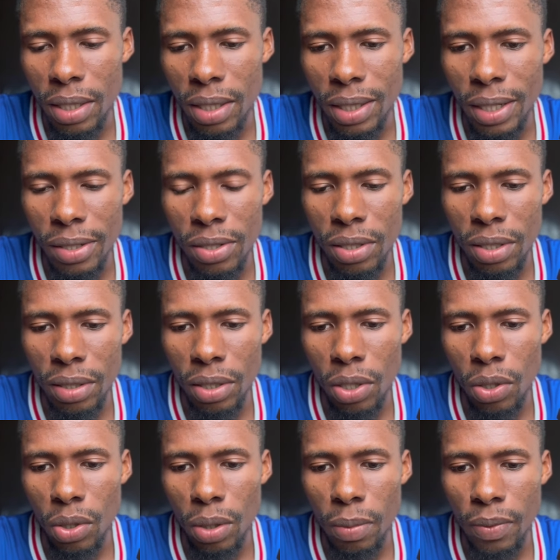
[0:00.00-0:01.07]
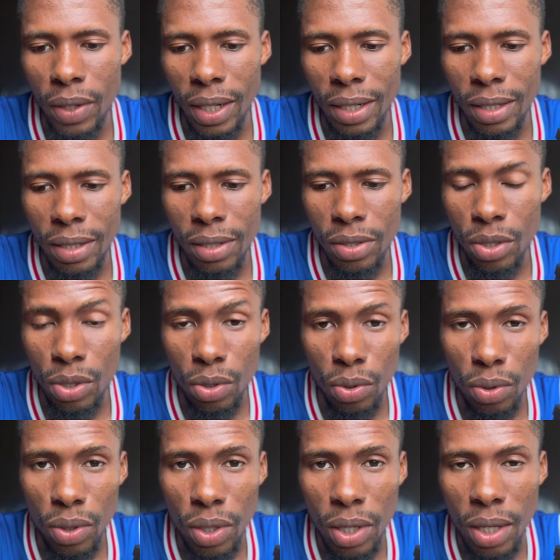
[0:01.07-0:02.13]
and he gets the call up that he
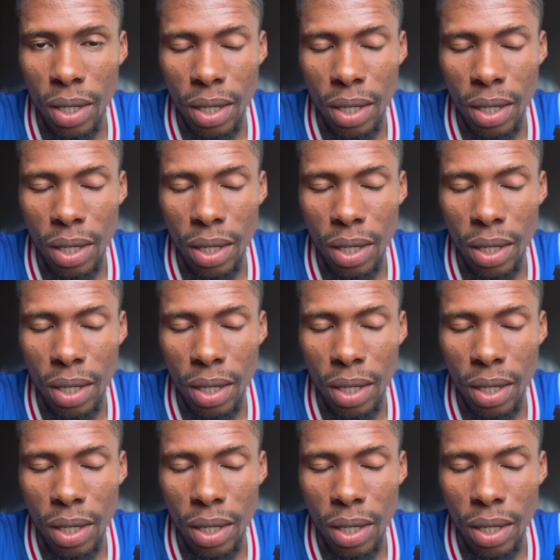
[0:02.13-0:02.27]
so